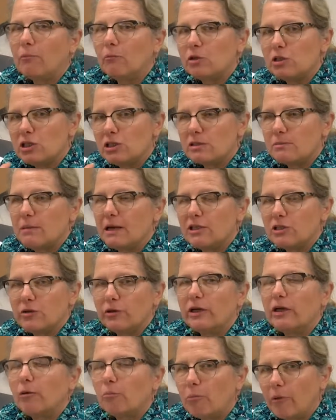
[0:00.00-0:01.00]
which is
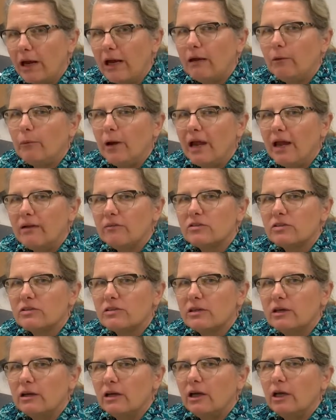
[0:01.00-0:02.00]
measuring your brain waves.
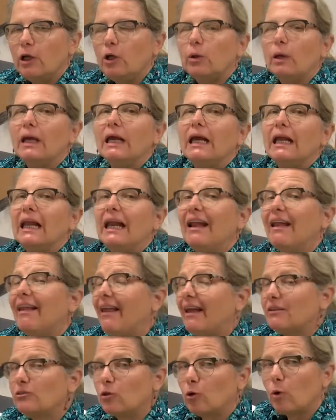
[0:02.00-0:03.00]
You can get an
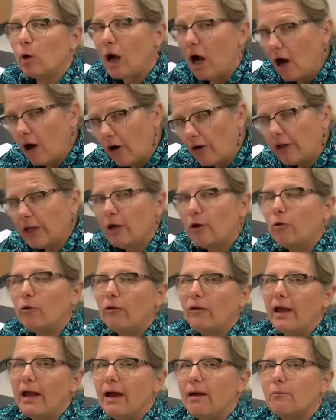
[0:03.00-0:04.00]

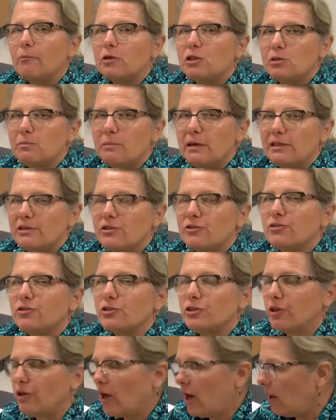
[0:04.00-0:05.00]
electrocardiogram, which measures
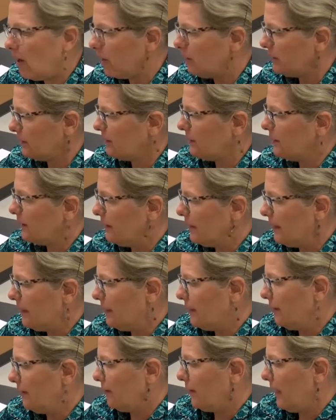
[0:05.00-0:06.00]
your heart.
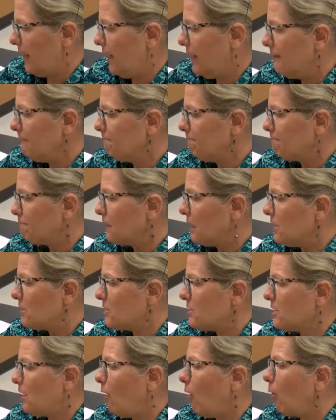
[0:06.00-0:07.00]
Okay?
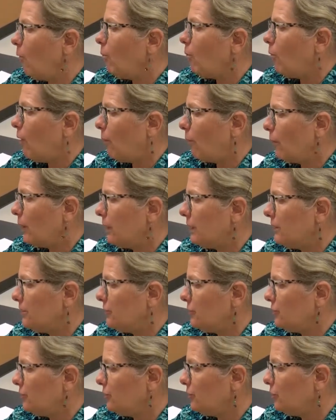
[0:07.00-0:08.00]
So what we're going
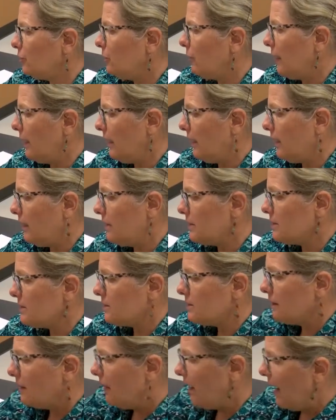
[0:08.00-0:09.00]
to do
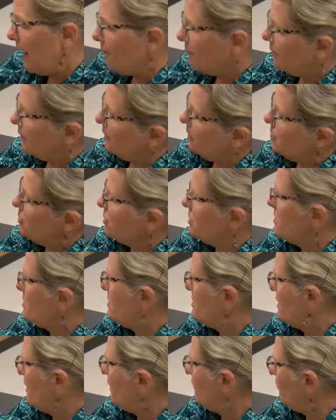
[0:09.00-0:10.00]
is I'm going to
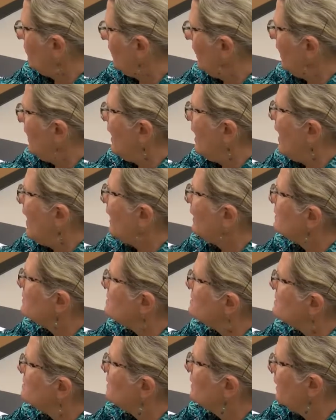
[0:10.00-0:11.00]
just sit
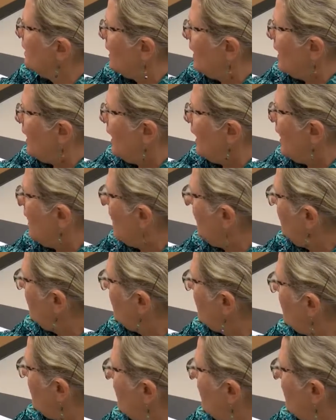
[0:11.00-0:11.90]
relaxed, and